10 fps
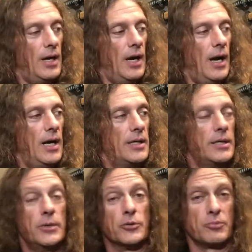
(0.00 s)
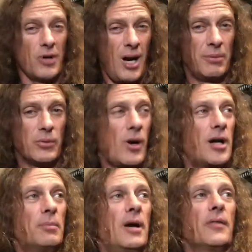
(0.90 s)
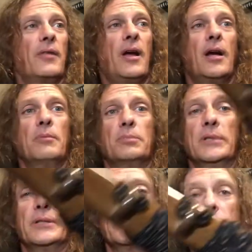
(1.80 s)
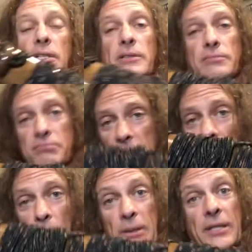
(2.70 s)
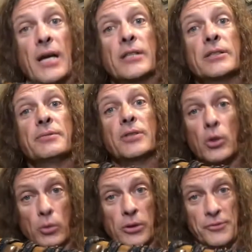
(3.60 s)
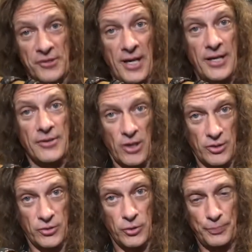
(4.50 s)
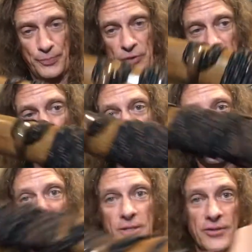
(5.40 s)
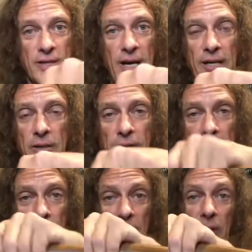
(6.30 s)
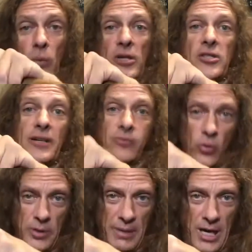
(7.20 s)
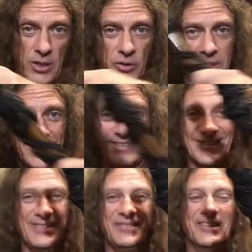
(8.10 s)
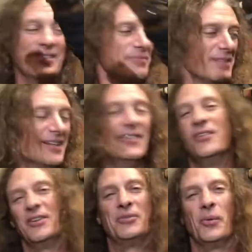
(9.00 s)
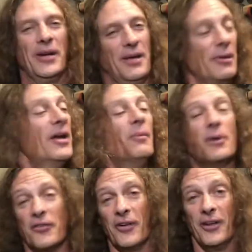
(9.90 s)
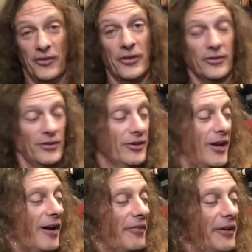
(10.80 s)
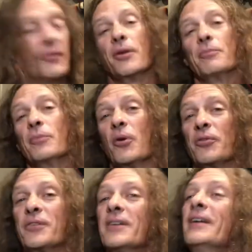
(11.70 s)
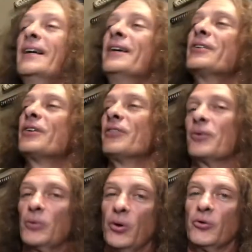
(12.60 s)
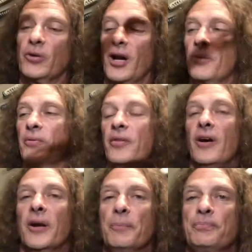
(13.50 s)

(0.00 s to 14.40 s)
And he was probably right about that, but I'll be danged if it don't work for sayas also. So, there's that. The damn thing weighs like 40 pounds. It don't weigh that much, but it is a little heavy than most because of the rosewood, I would think.